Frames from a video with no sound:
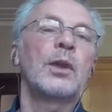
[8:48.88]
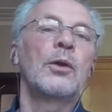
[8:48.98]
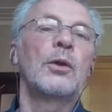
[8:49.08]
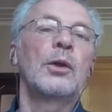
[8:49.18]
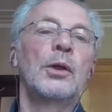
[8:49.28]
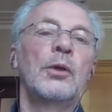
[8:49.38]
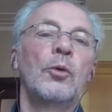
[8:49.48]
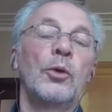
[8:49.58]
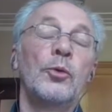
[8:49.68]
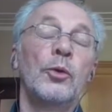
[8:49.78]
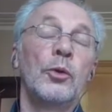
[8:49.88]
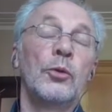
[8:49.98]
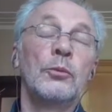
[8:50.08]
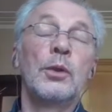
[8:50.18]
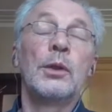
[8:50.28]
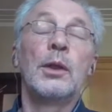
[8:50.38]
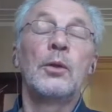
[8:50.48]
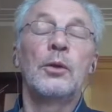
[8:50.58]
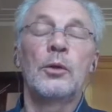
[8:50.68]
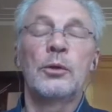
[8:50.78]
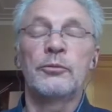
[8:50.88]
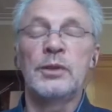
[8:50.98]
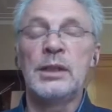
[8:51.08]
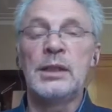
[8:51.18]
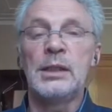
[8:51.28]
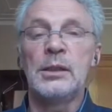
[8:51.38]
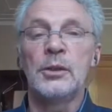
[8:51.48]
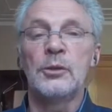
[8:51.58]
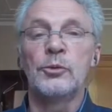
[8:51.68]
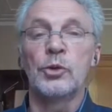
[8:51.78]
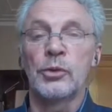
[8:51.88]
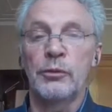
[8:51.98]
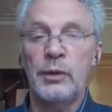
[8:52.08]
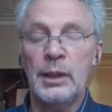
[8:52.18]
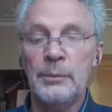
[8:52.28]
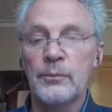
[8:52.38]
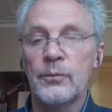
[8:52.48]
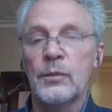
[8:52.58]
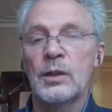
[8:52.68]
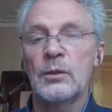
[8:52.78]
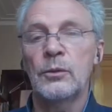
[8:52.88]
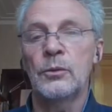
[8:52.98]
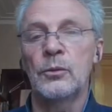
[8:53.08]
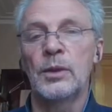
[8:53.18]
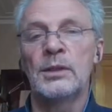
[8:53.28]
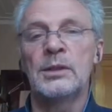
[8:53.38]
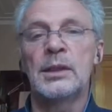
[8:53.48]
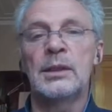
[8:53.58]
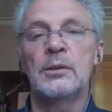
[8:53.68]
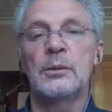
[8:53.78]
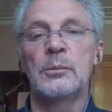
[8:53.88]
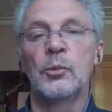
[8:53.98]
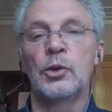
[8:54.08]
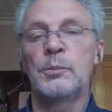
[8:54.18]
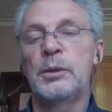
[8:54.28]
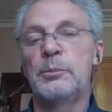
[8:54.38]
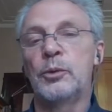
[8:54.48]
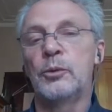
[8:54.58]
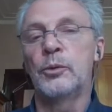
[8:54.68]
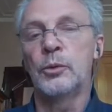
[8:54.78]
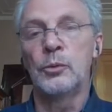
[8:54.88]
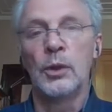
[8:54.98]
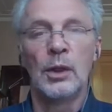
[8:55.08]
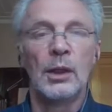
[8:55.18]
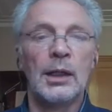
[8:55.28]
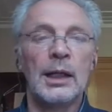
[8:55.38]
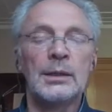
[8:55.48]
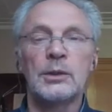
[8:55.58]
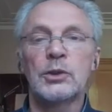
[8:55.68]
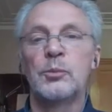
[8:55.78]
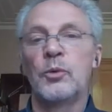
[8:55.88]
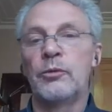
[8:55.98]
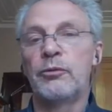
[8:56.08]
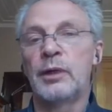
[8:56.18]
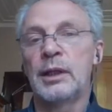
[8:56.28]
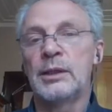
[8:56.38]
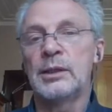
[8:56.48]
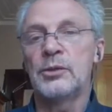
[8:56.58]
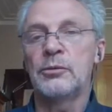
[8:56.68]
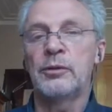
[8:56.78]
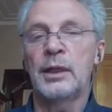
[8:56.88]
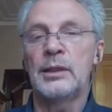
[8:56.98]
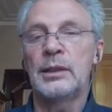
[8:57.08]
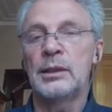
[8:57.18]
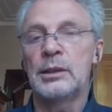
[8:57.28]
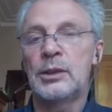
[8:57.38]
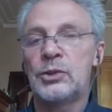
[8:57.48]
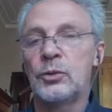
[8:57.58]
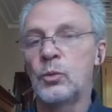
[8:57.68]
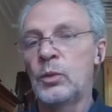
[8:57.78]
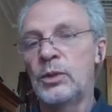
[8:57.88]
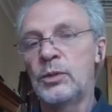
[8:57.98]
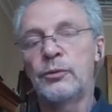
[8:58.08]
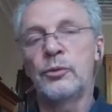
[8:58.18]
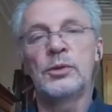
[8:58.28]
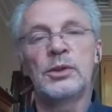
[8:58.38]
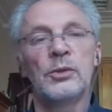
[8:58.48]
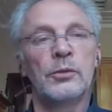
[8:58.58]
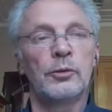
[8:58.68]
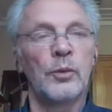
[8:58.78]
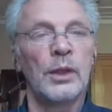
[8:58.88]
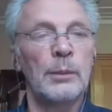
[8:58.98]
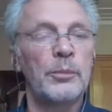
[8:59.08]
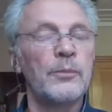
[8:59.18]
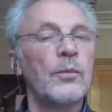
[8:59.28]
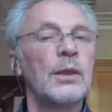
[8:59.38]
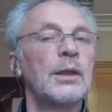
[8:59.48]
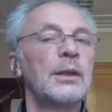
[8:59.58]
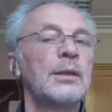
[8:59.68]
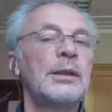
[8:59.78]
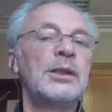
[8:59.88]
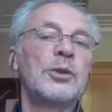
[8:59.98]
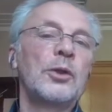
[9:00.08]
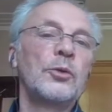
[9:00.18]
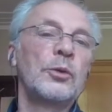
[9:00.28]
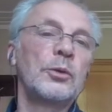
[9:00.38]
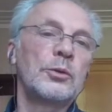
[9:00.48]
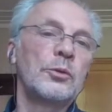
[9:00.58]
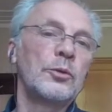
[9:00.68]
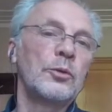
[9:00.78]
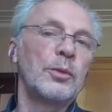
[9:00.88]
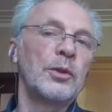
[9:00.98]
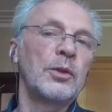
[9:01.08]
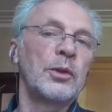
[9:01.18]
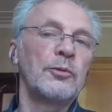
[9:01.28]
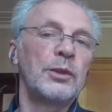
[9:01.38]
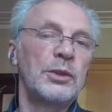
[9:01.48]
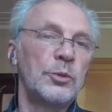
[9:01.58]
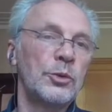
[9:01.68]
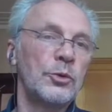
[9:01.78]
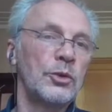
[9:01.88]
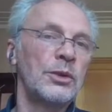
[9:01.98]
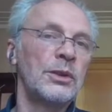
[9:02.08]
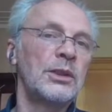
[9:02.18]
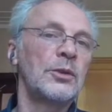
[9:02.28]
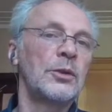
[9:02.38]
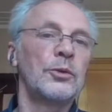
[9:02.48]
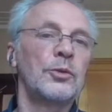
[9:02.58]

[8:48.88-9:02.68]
or known of the Drosophila, the ones that most people know as small flies that you find in the kitchen when your fruit is overripe. These are not the topic of this research. These are the